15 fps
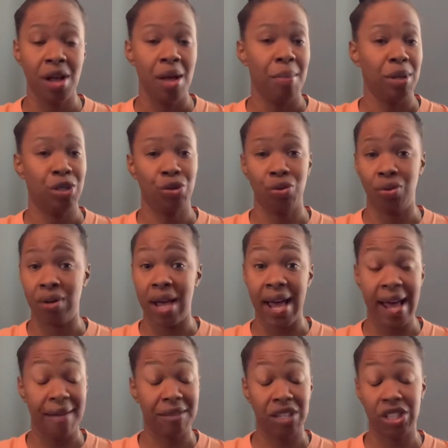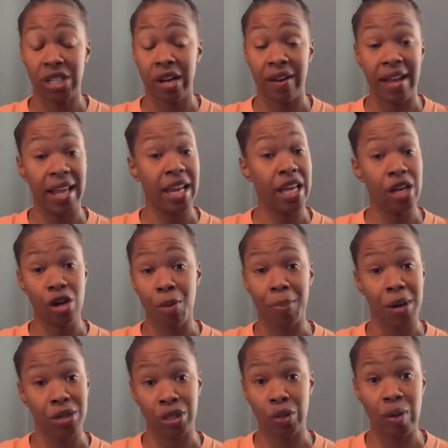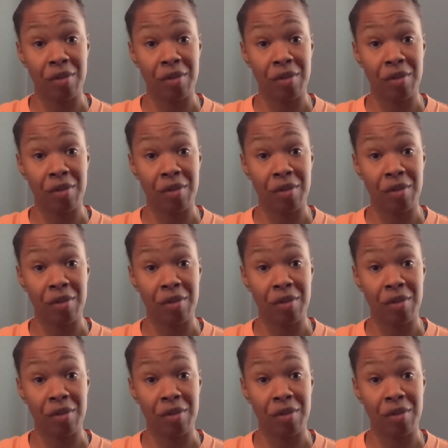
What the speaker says: but you do not have to share any of your personal